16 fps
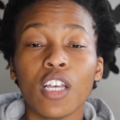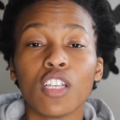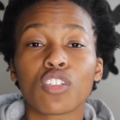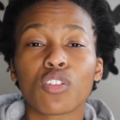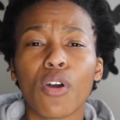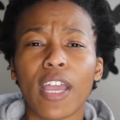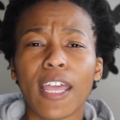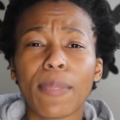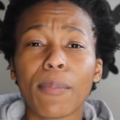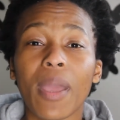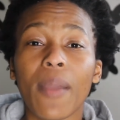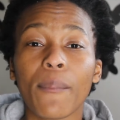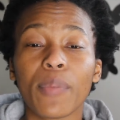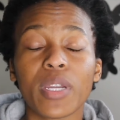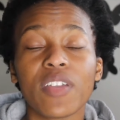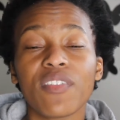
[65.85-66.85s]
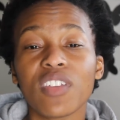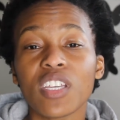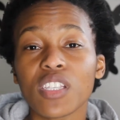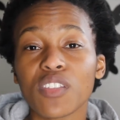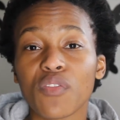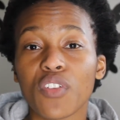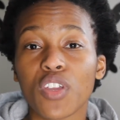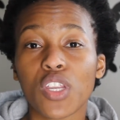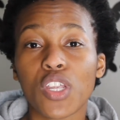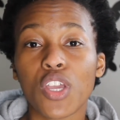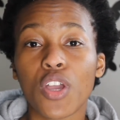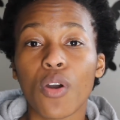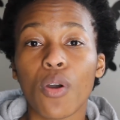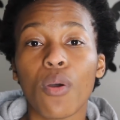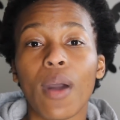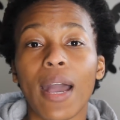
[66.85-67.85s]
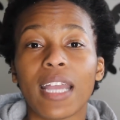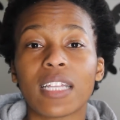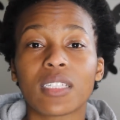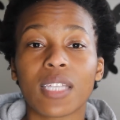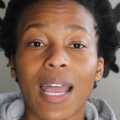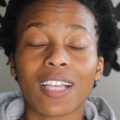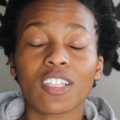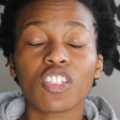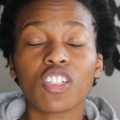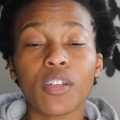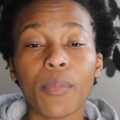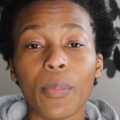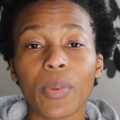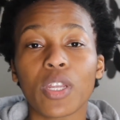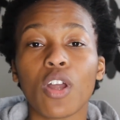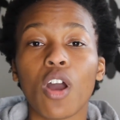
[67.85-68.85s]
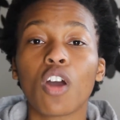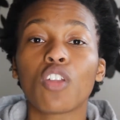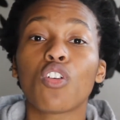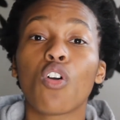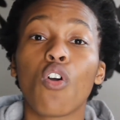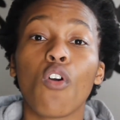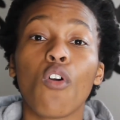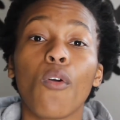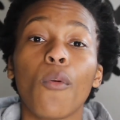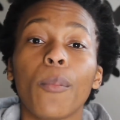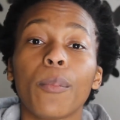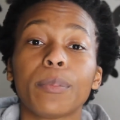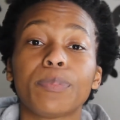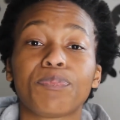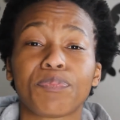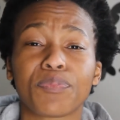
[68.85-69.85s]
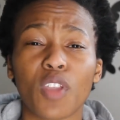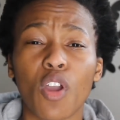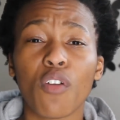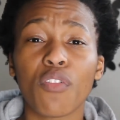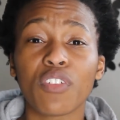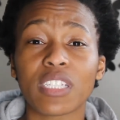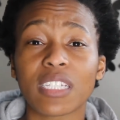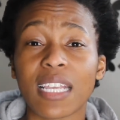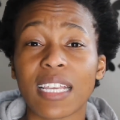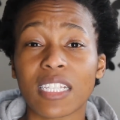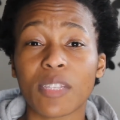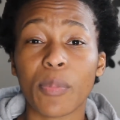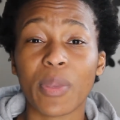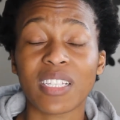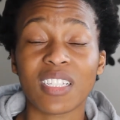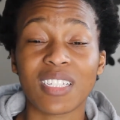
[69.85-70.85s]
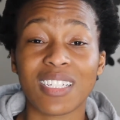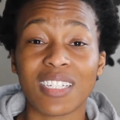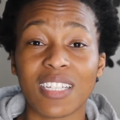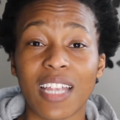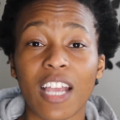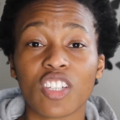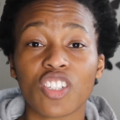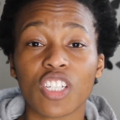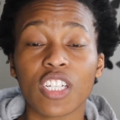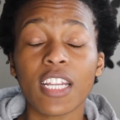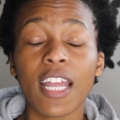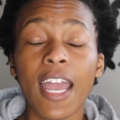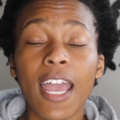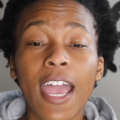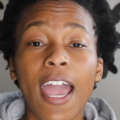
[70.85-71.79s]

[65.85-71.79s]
So in my previous video, I touched a bit on Home Office Expense Deduction,